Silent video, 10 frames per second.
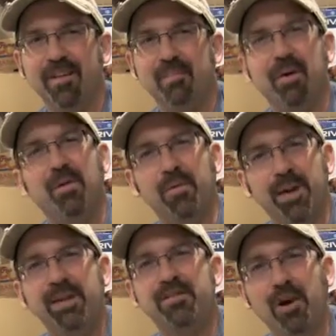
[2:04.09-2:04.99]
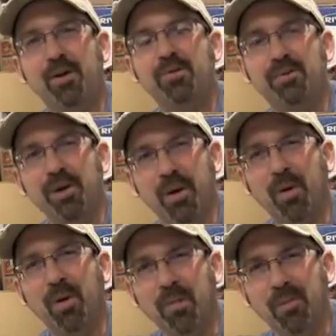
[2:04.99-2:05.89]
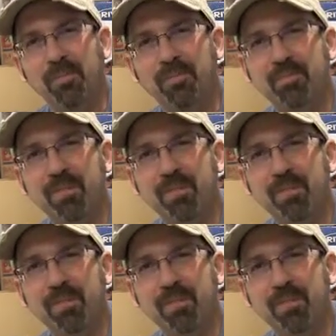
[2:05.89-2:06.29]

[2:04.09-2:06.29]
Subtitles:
But we don't know